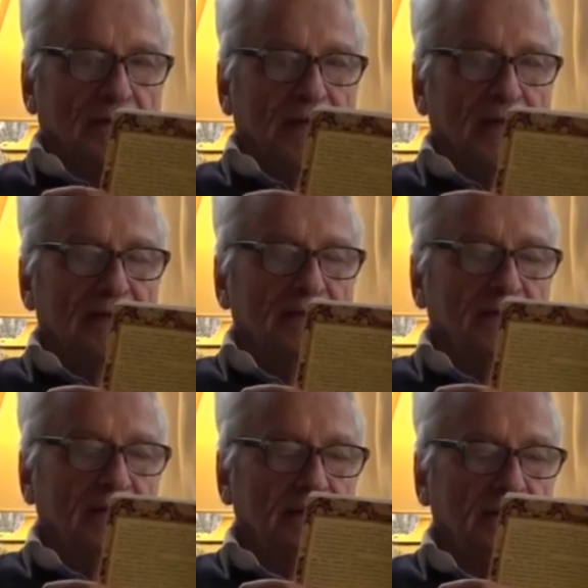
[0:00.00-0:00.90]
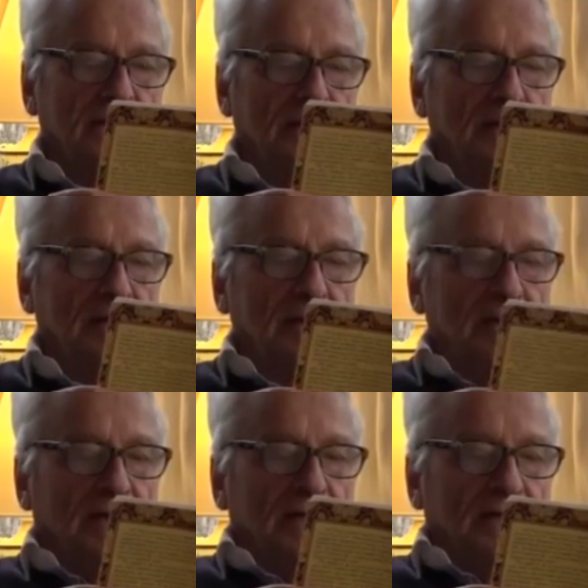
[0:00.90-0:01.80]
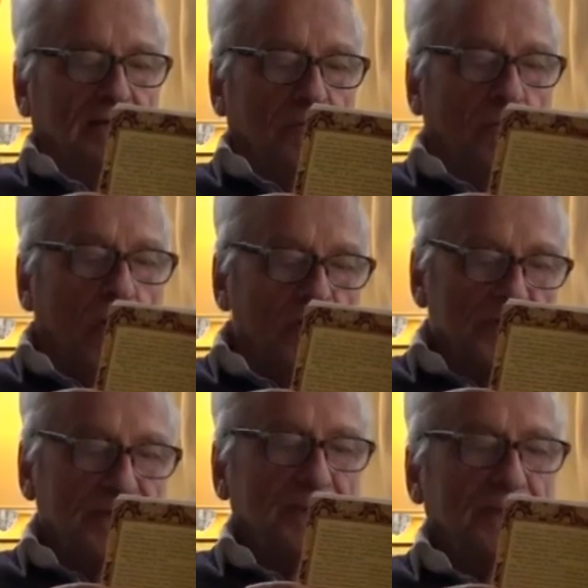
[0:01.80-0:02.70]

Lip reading: And mostly